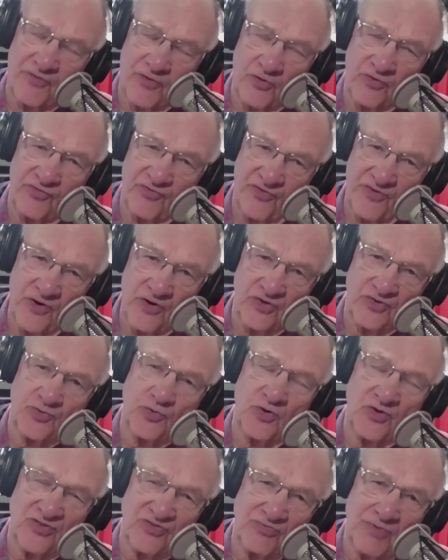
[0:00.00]
for various
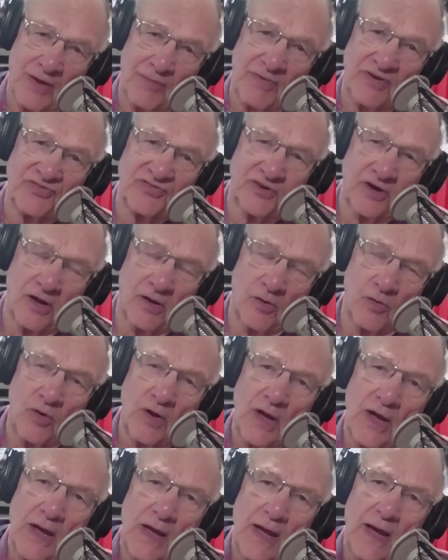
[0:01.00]
reasons, maybe slow.
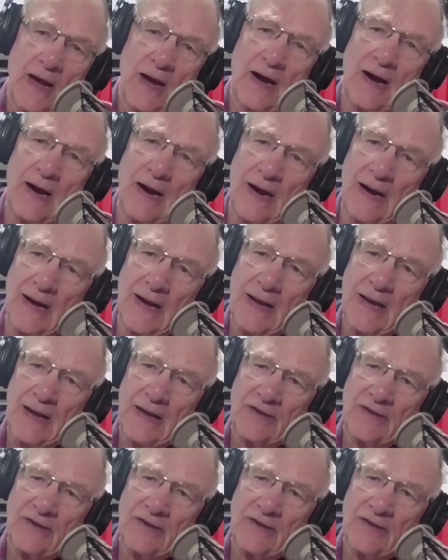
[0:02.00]
Mm-hmm.